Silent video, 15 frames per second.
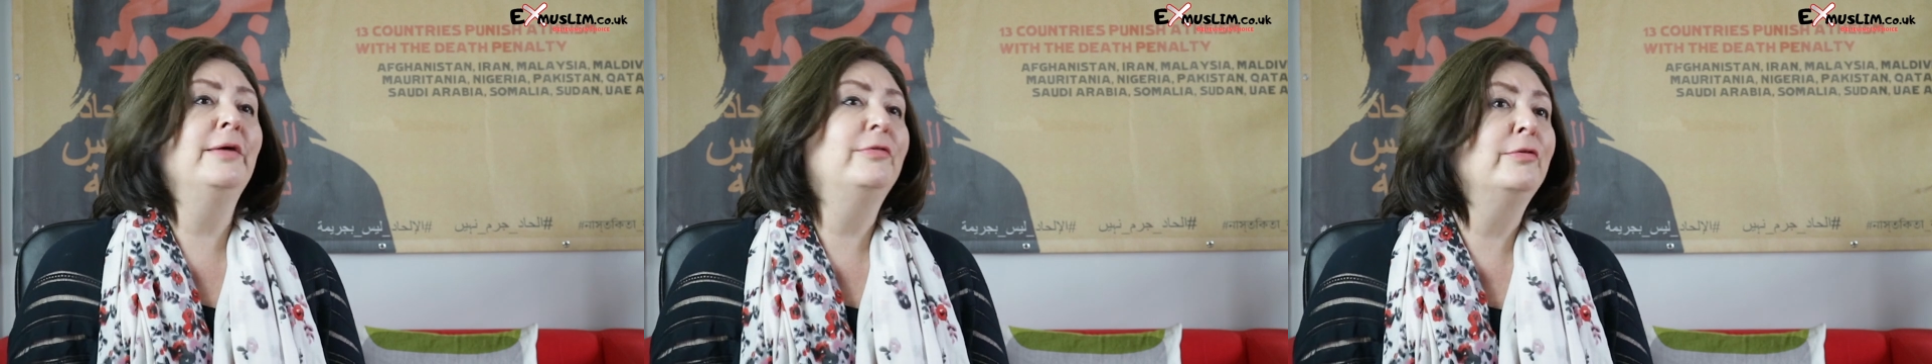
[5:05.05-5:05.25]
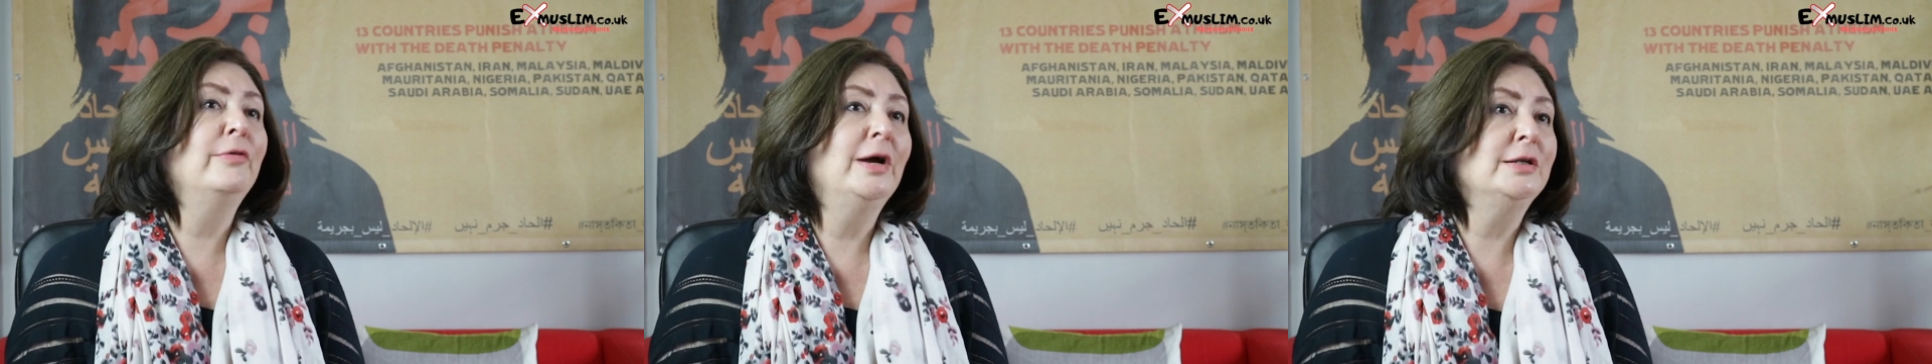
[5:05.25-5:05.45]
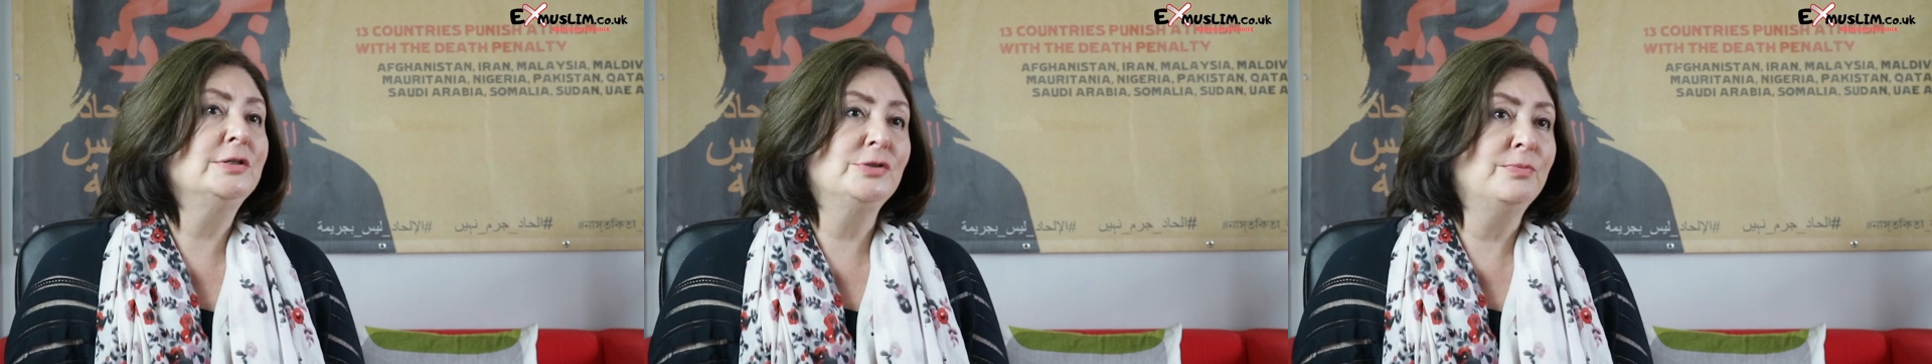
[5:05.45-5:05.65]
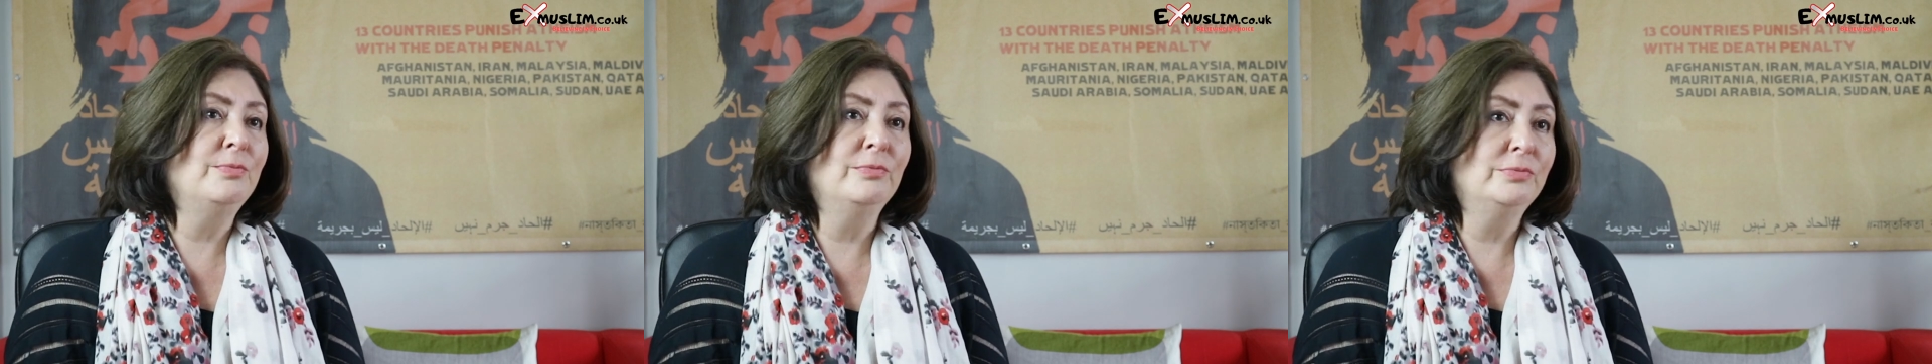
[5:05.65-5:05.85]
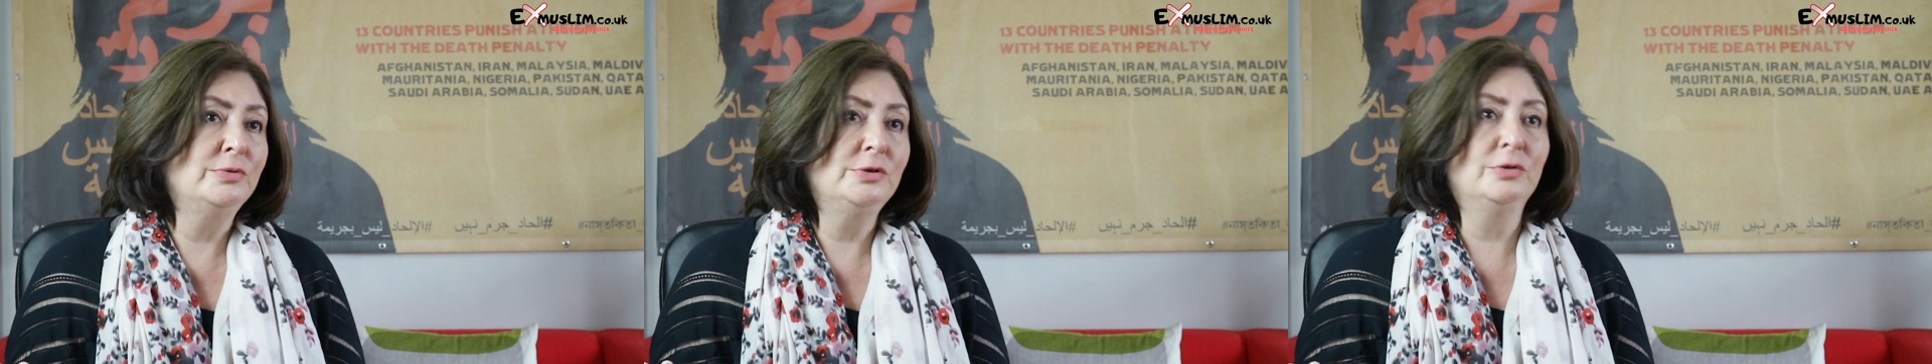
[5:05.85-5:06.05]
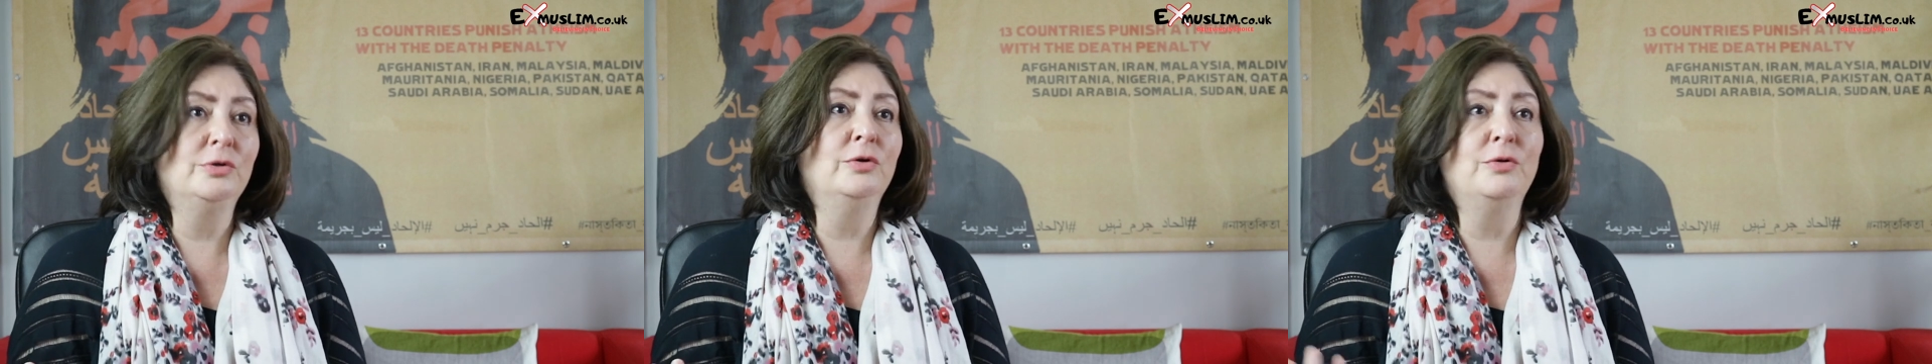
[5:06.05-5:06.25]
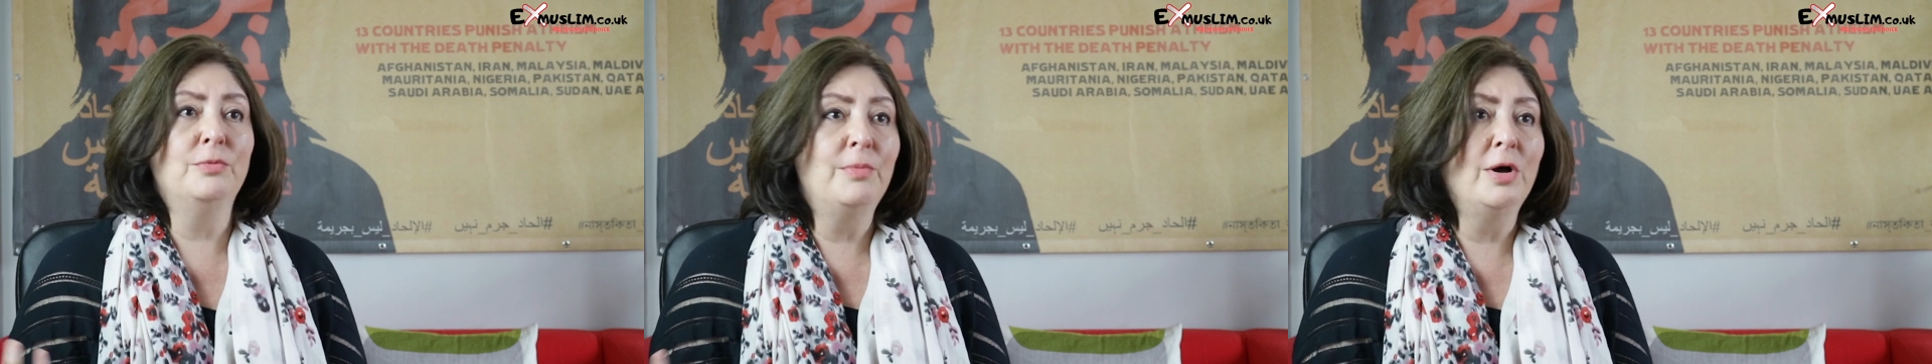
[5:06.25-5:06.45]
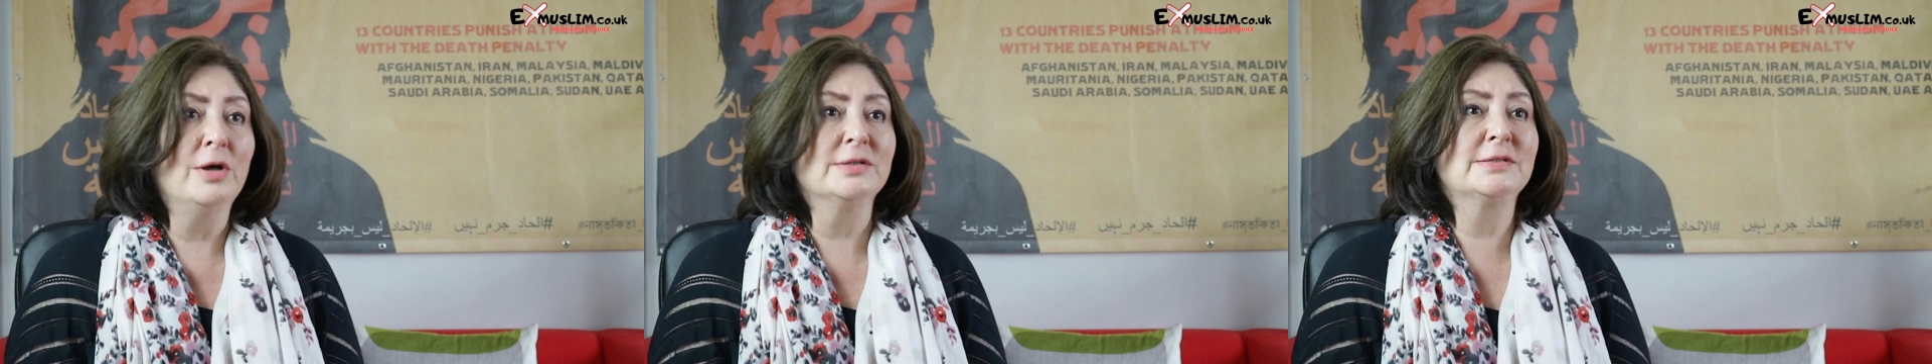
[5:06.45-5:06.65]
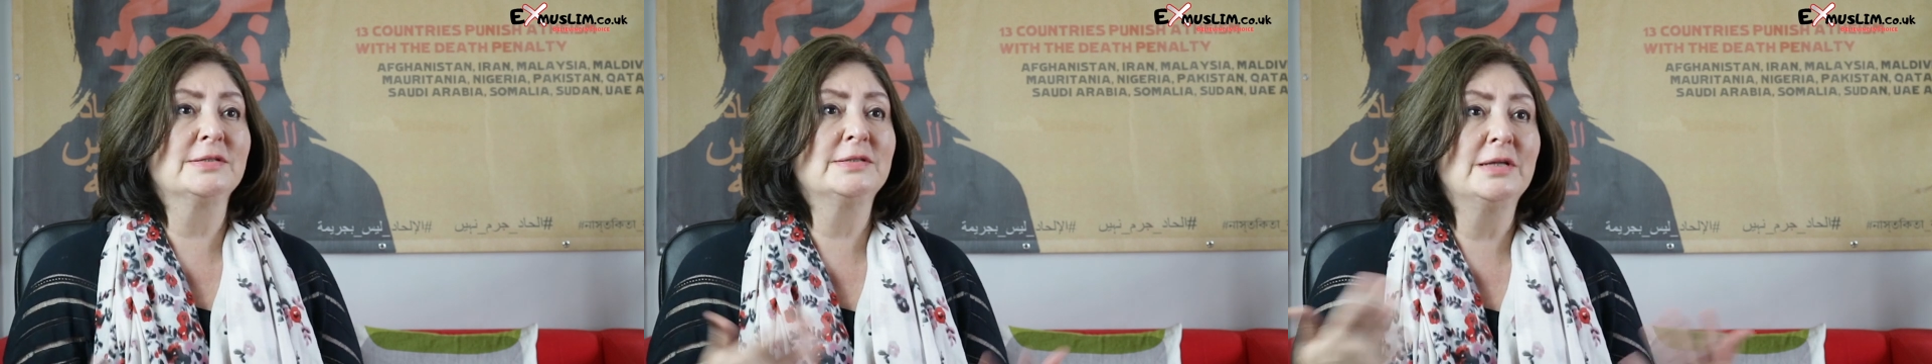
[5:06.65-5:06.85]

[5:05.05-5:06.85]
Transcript: a right to to go to mosques,